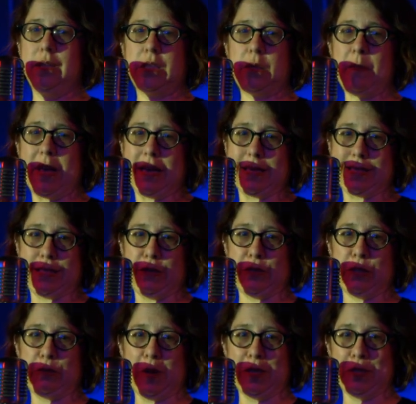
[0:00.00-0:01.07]
to make us
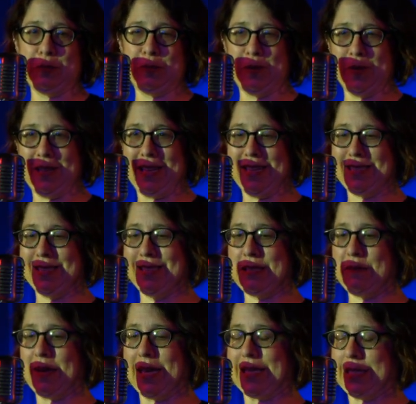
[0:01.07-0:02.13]
irresponsible with it,
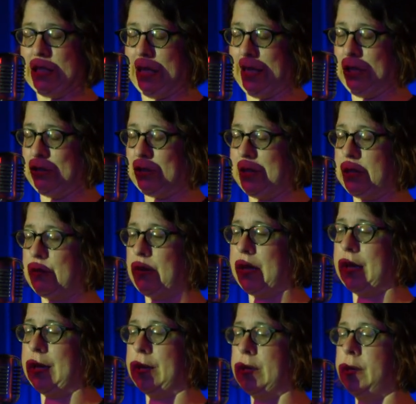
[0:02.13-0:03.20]
to make us dangerous with
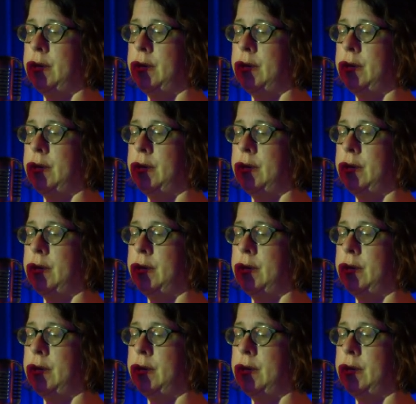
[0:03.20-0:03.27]
it.